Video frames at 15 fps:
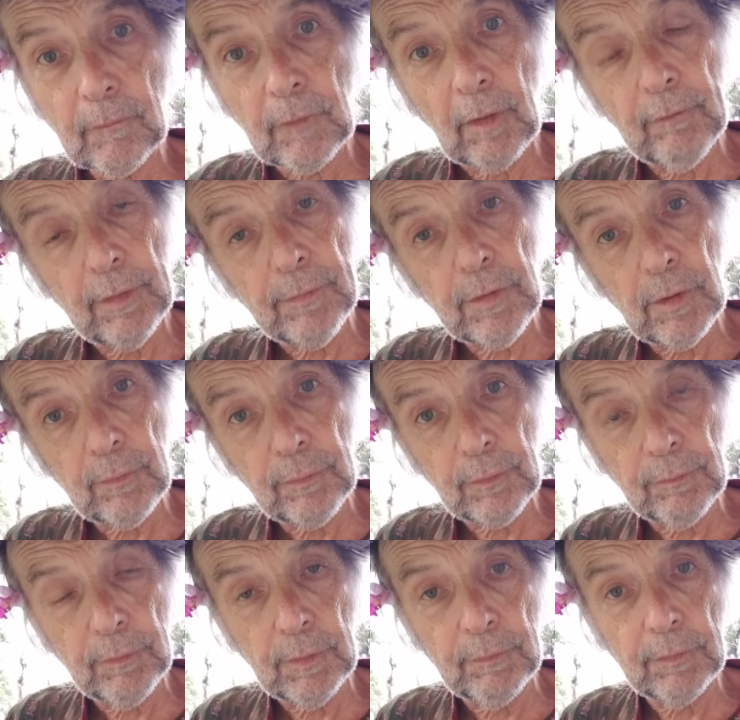I've lived here for
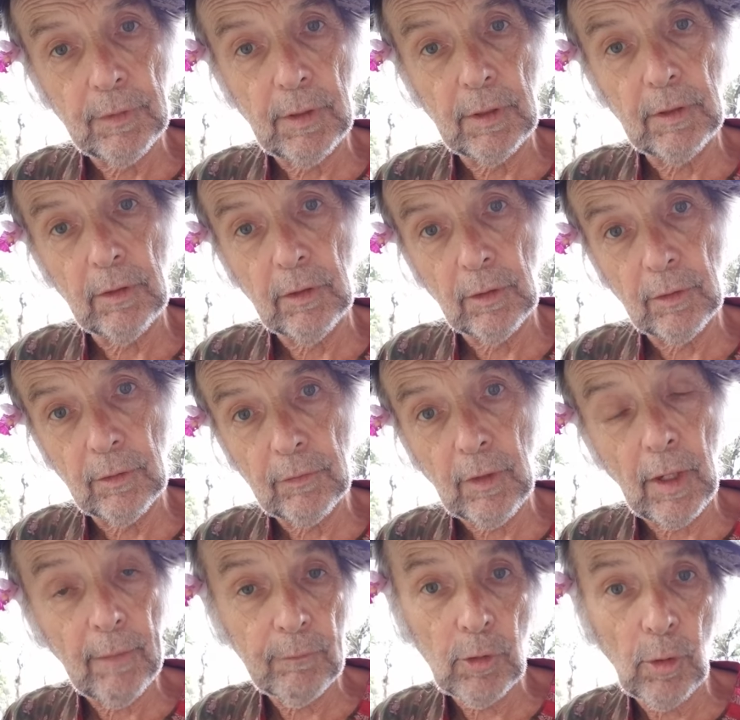15 years. I
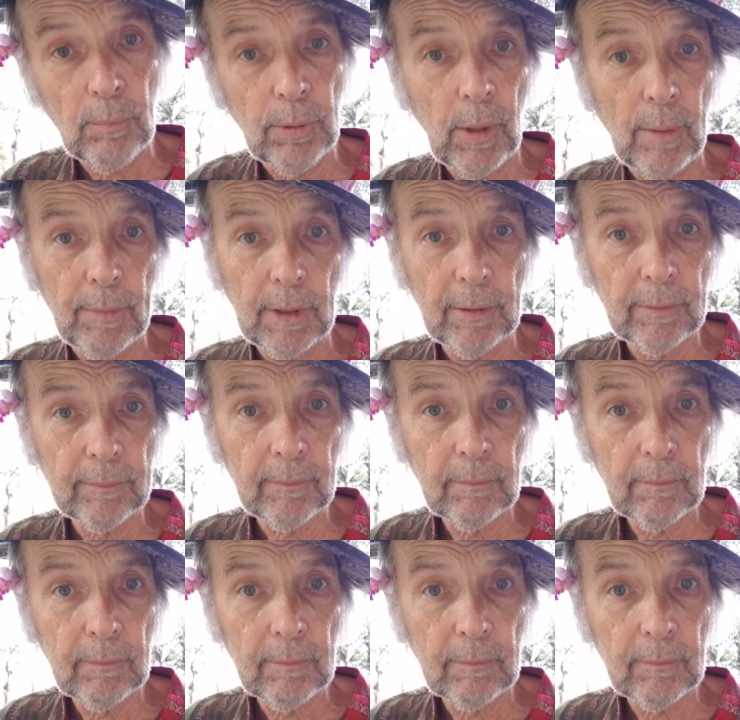have no plumbing,